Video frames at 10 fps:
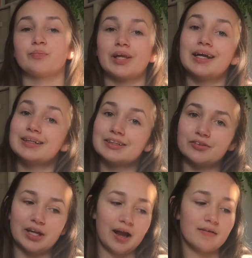And so
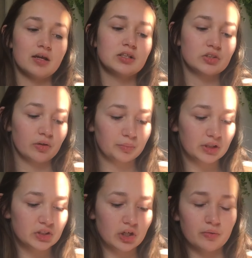yeah, so I'm gonna
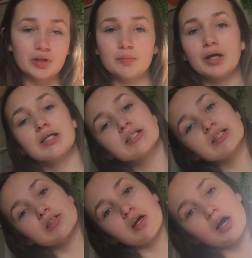start with my
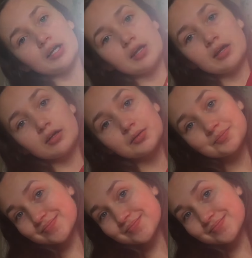stocking,